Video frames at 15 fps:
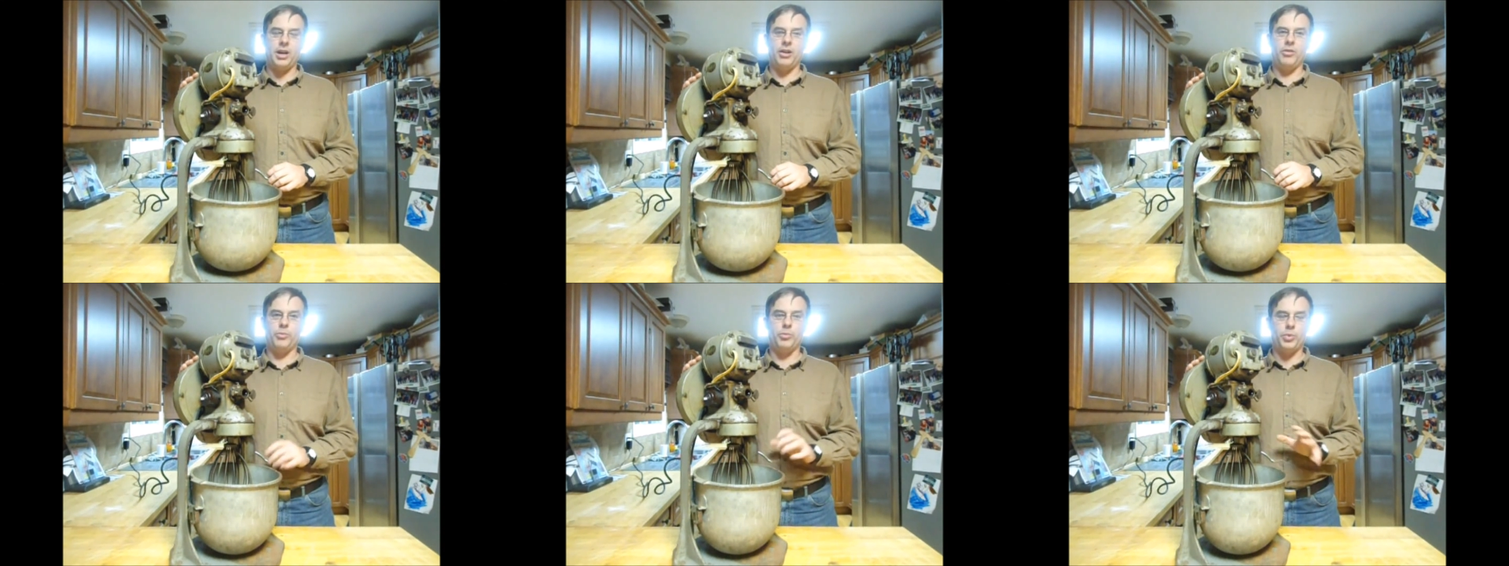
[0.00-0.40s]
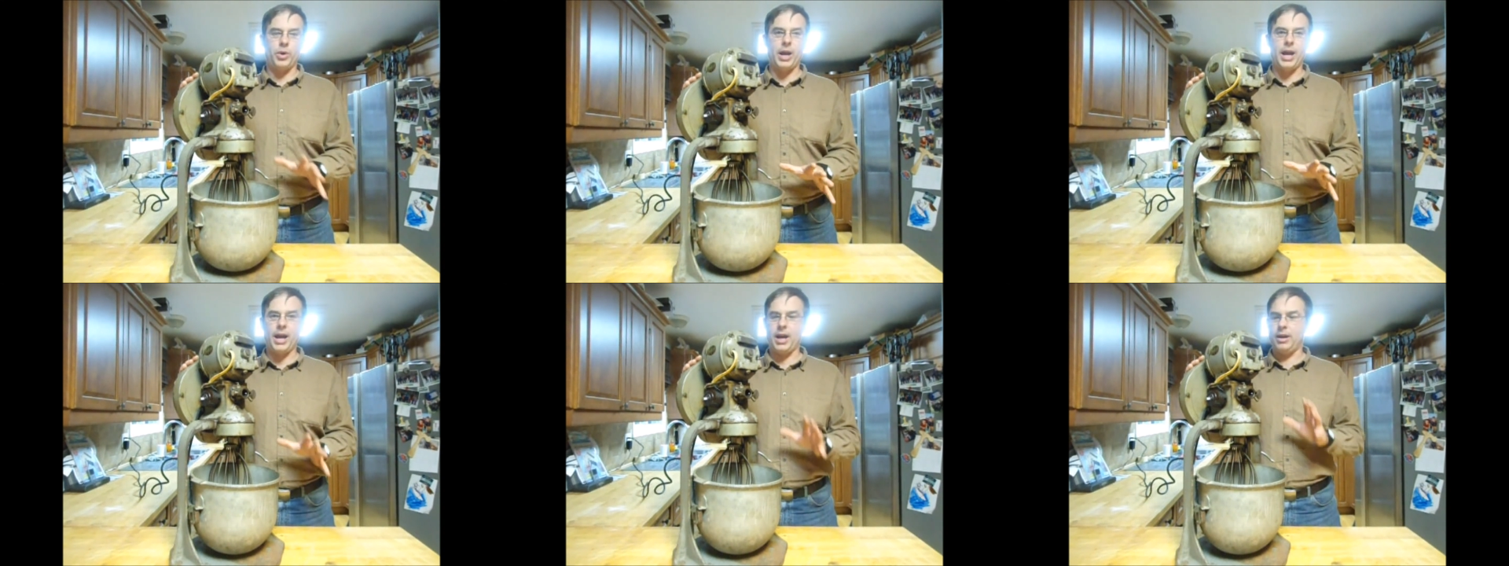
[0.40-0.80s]
of
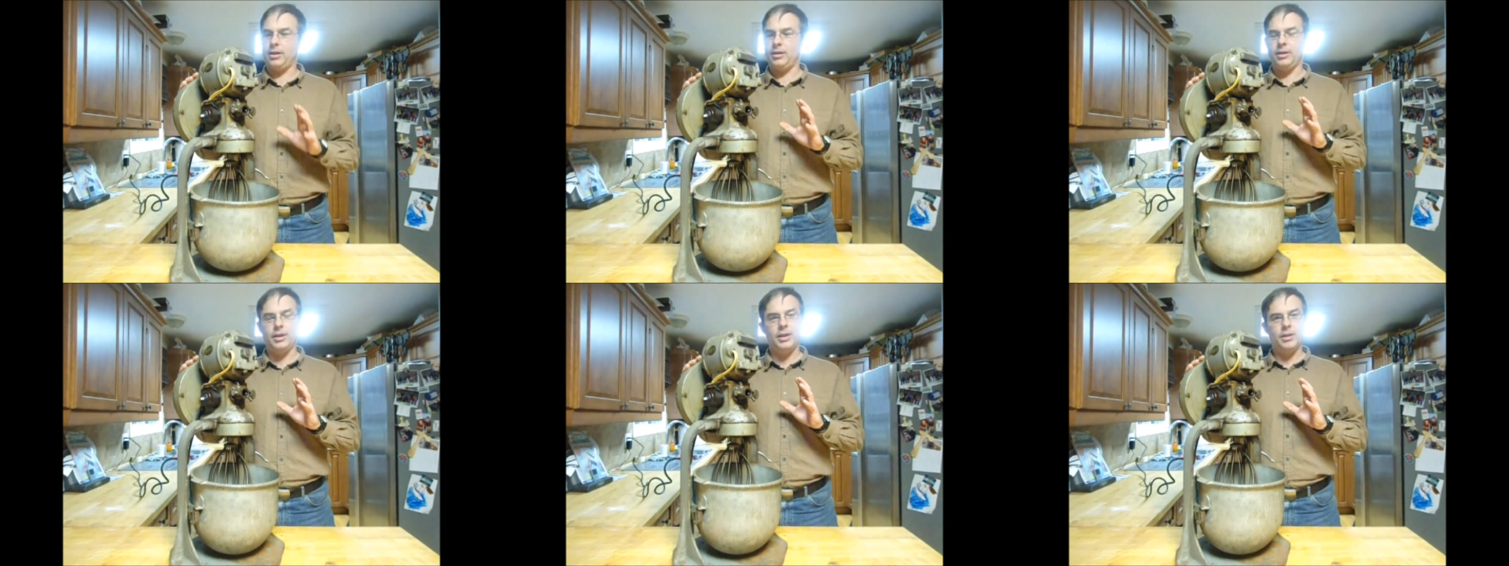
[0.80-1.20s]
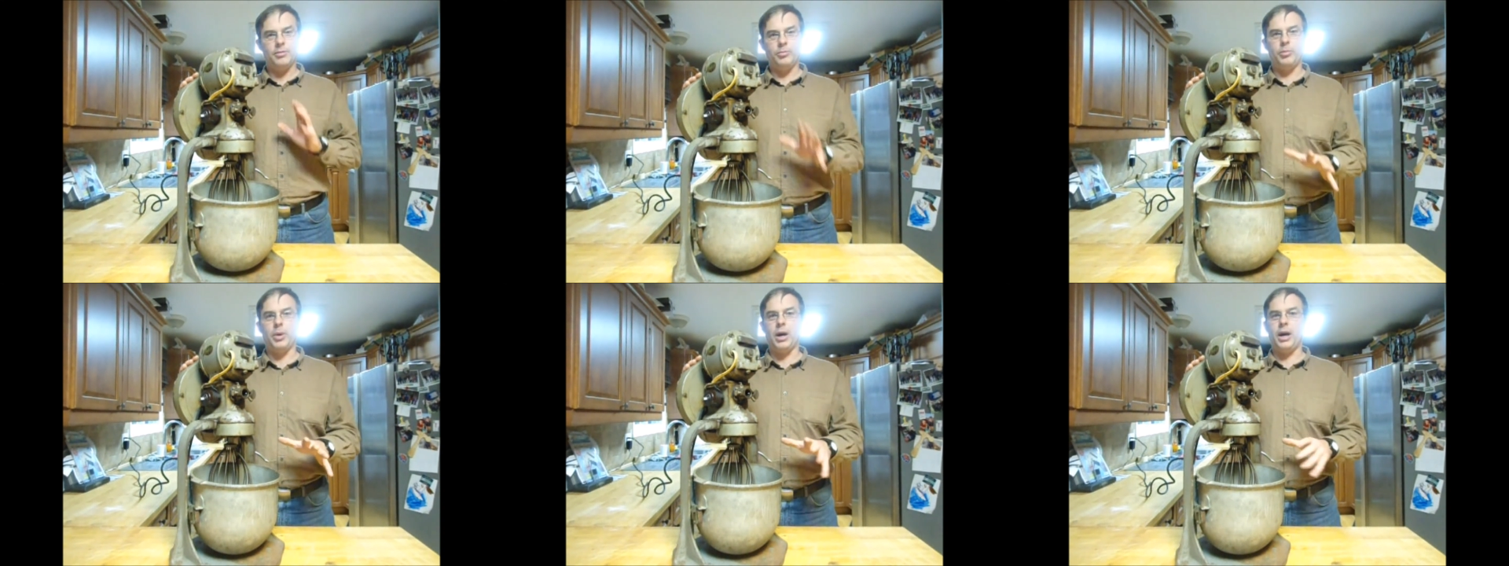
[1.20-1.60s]
bread,
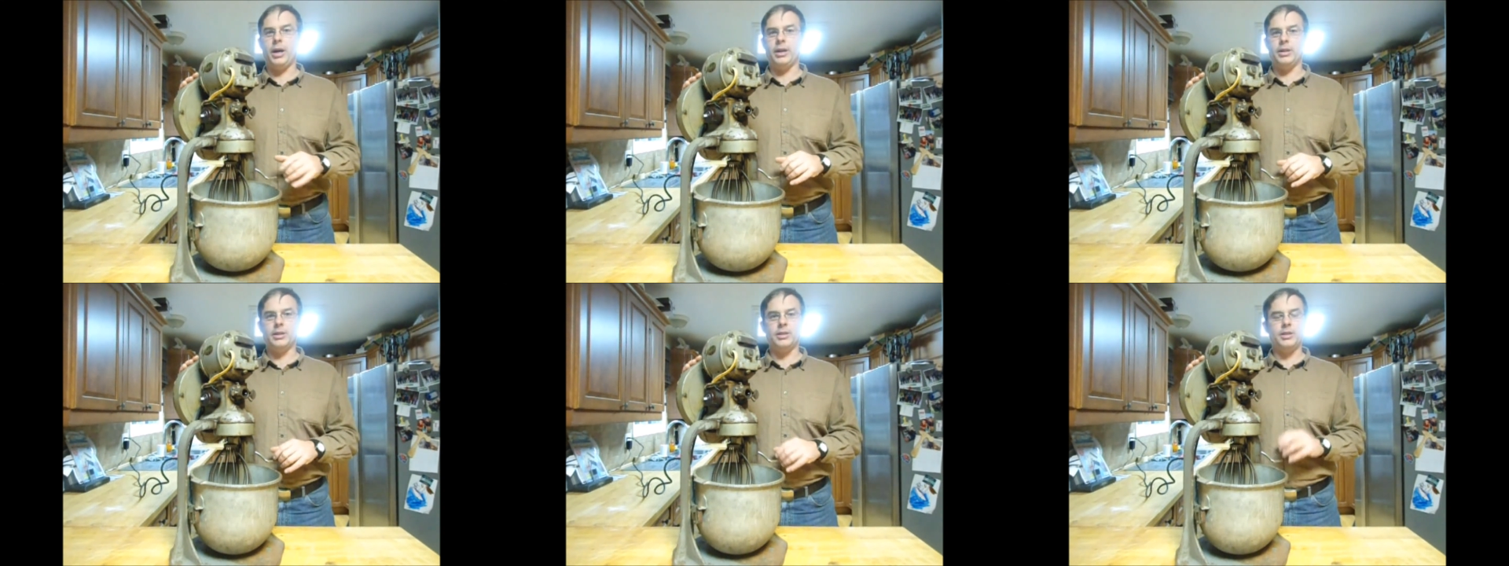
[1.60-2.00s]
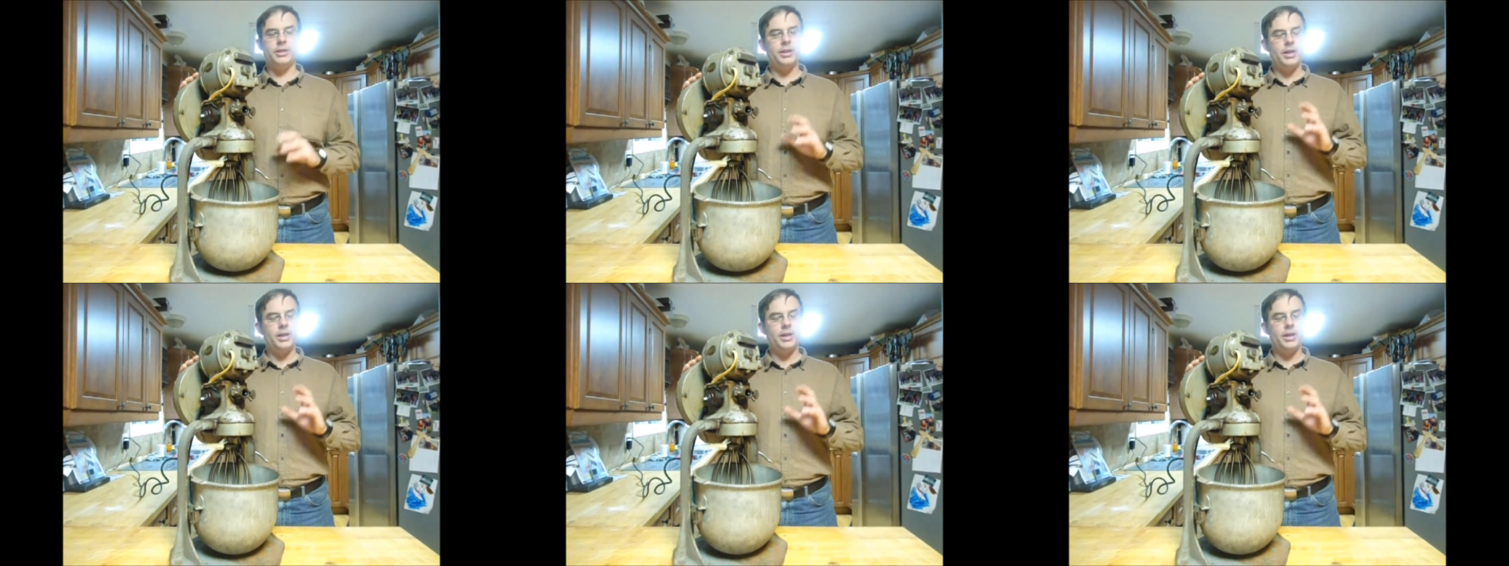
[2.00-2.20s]
buns,